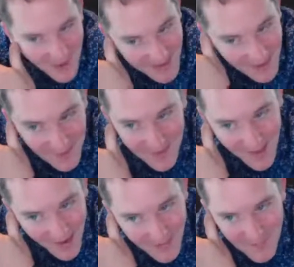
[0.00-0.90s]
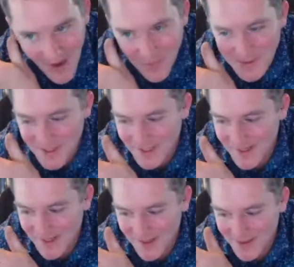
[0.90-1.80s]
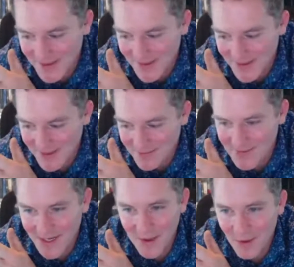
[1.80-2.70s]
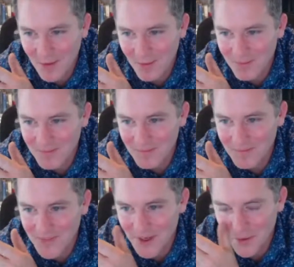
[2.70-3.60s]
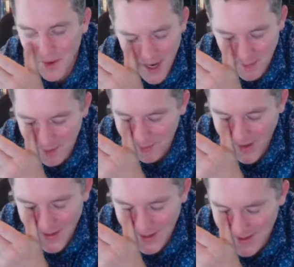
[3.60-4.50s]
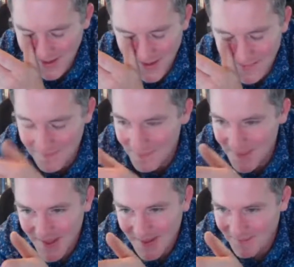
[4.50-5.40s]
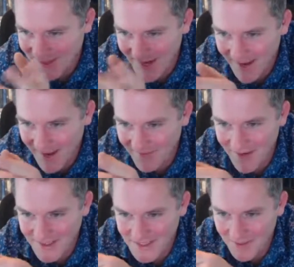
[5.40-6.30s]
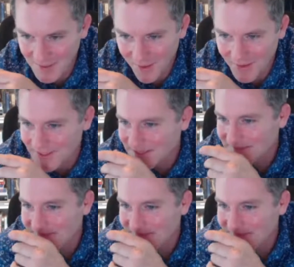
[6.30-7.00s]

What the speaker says: I don't. Yeah, I was thinking the nickel copper brake line, but yeah, I've got silly bronze.